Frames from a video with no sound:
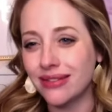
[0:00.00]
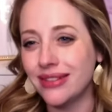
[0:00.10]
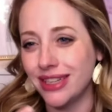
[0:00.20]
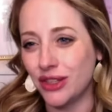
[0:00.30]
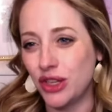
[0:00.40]

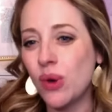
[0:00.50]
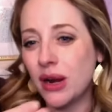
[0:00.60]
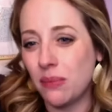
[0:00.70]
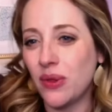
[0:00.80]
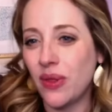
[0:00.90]
you know, you
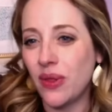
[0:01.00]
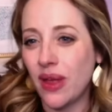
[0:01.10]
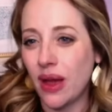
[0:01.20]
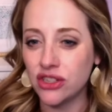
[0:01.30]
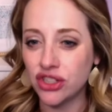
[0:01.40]
want to build that
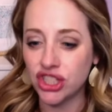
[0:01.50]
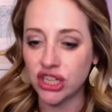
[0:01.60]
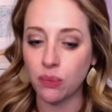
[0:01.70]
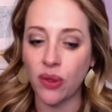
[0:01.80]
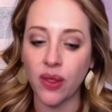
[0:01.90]

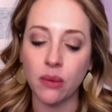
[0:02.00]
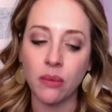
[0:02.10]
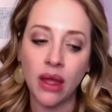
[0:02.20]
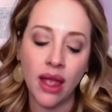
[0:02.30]
relationship with them.